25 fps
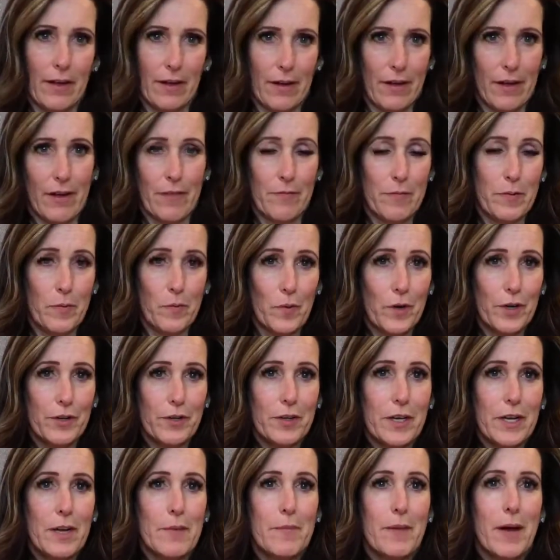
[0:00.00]
have been
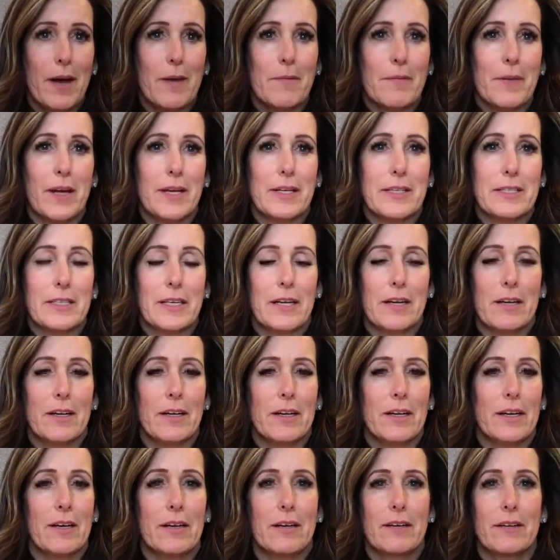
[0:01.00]
wondering about
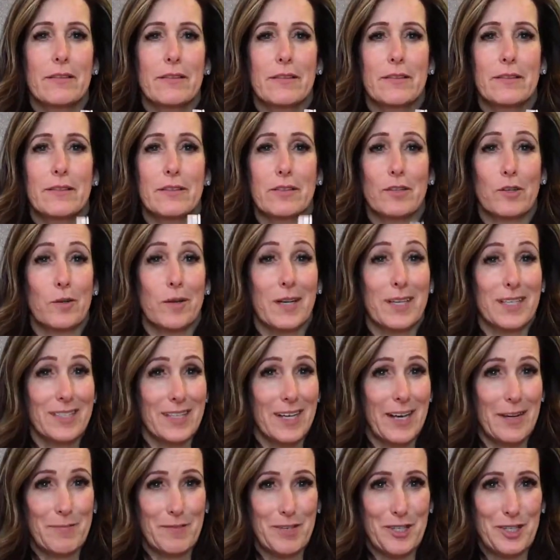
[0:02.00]
mascara, this is a great
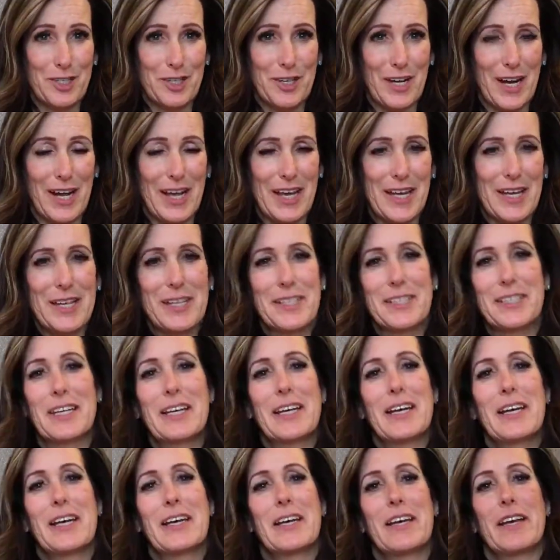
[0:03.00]
time to try it.
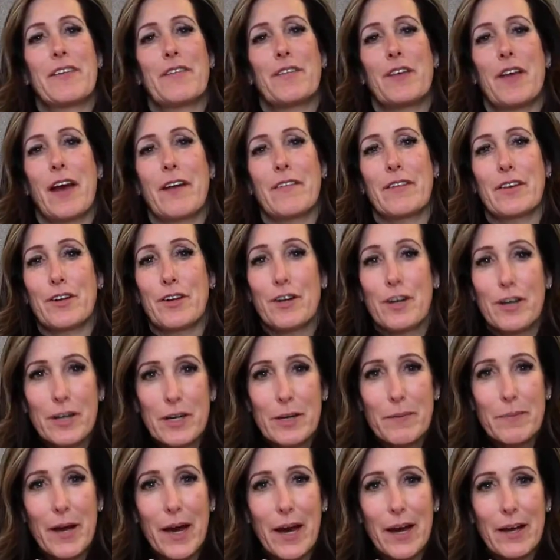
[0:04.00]
If you haven't heard
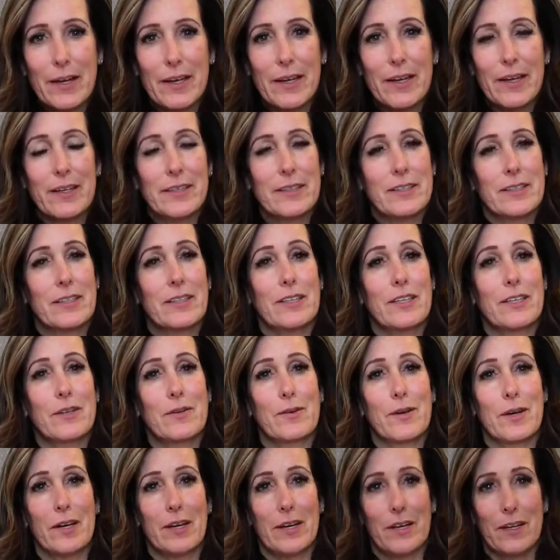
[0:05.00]
about it, you
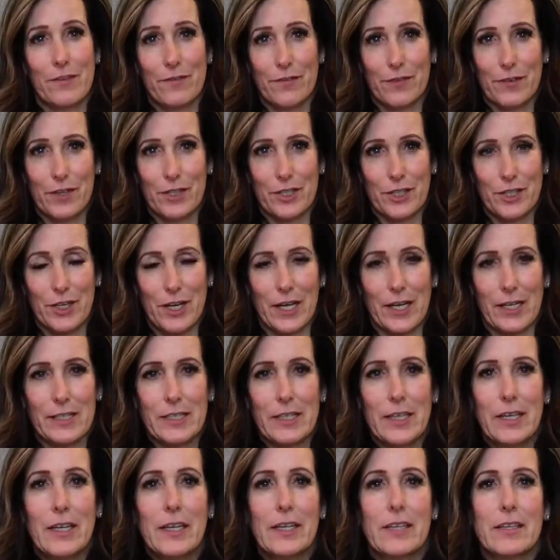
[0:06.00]
are in for a treat.
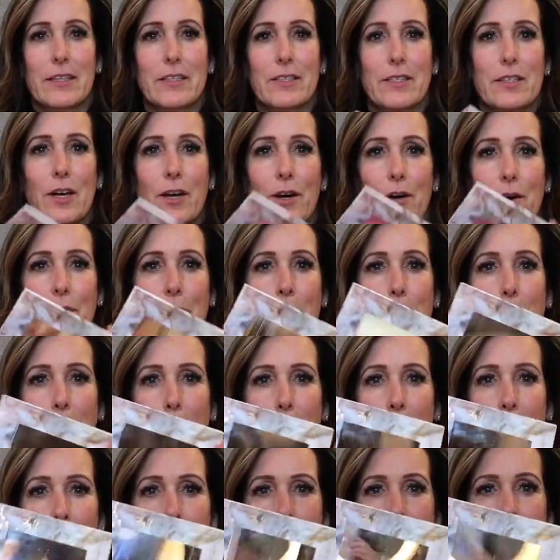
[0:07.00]
So
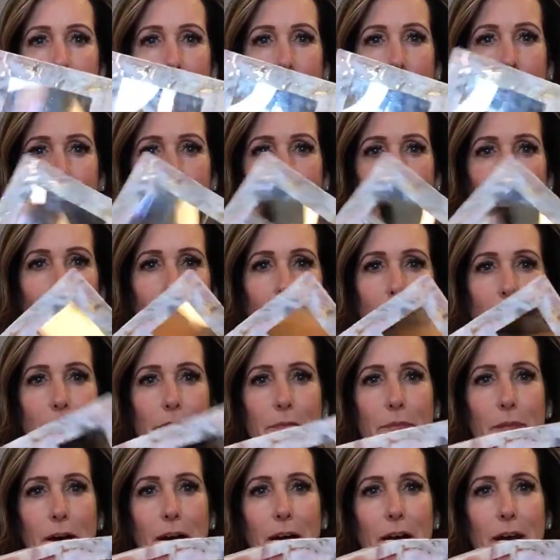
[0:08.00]
here are all
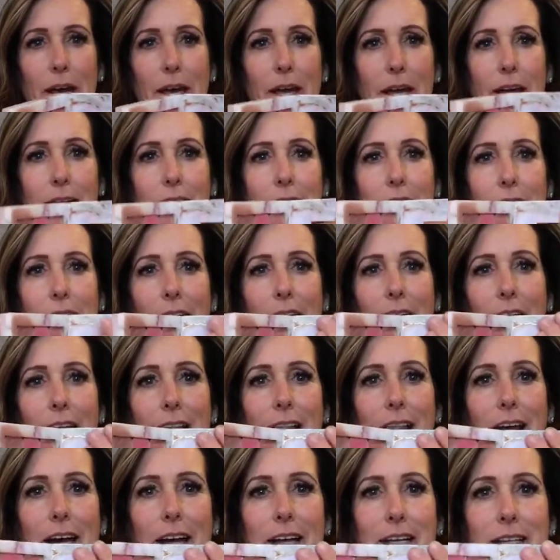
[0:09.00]
of my
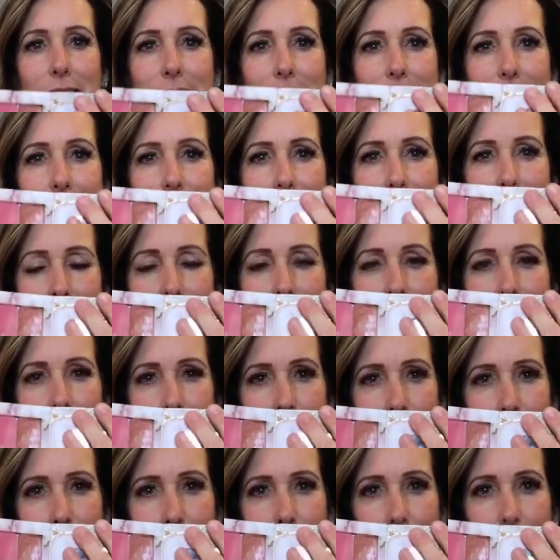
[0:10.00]
highlights and
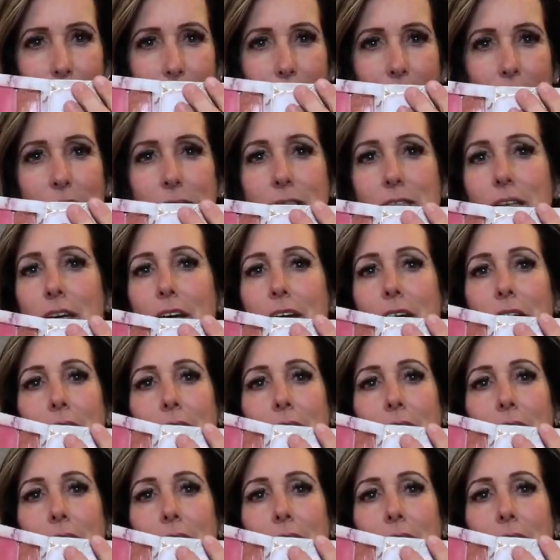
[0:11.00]
contours,